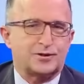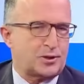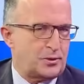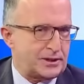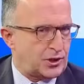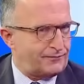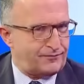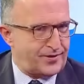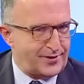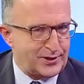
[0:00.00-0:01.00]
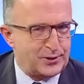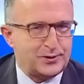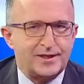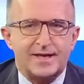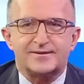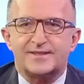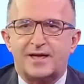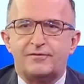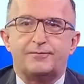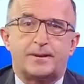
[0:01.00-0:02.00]
which are very good in
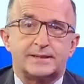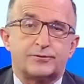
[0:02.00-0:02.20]
themselves, but of